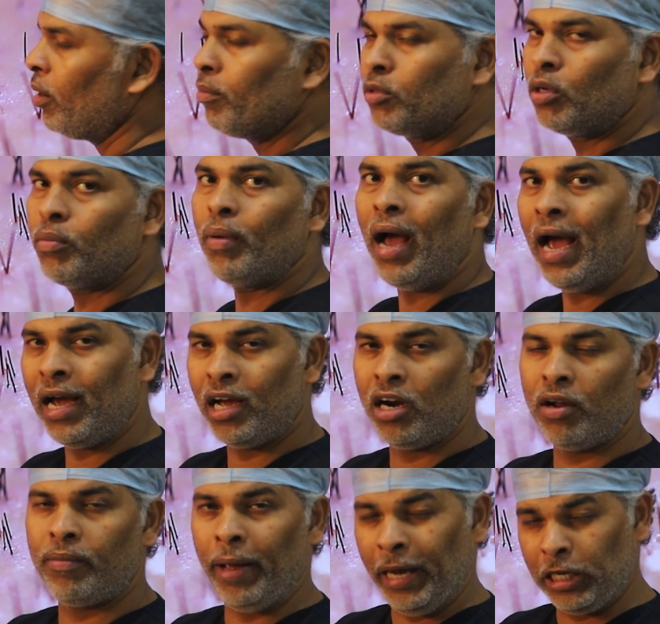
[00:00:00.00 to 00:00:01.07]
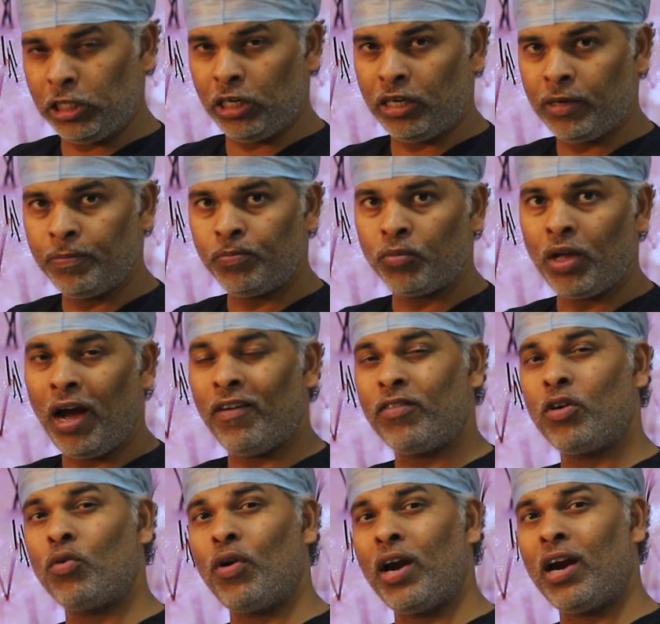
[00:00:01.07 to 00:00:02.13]
terms of angle of exit
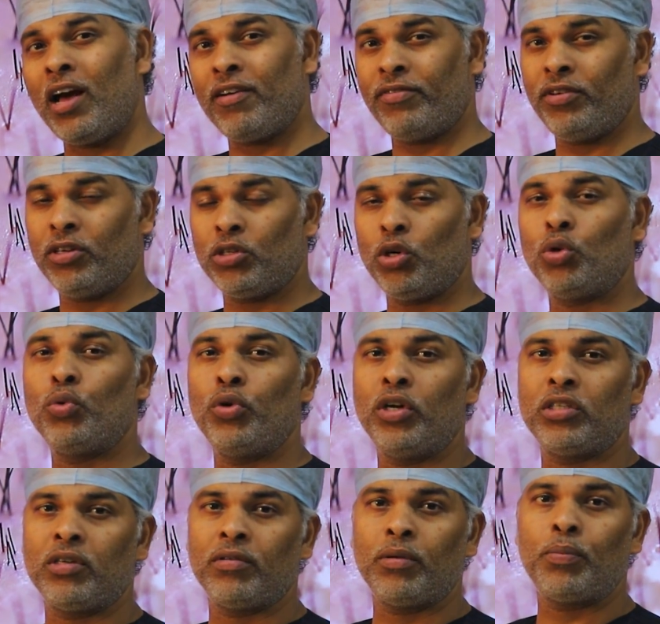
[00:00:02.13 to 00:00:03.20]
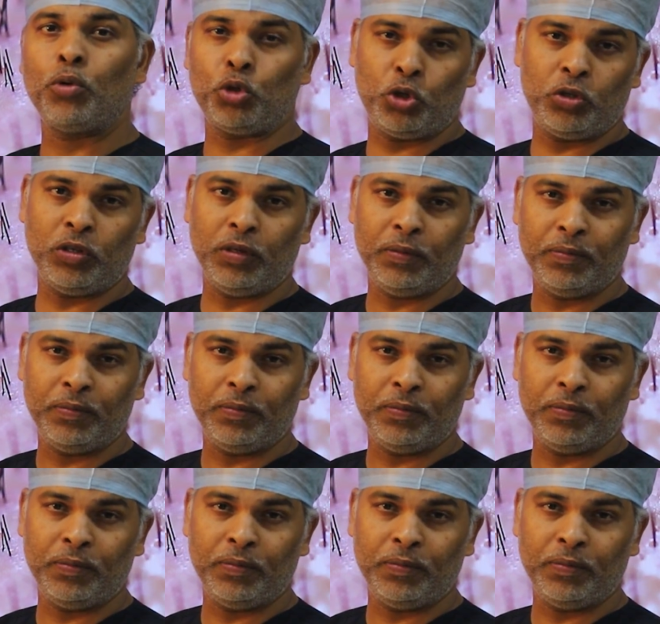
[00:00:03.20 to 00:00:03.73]
after 1.5 years or 2 years of the procedure.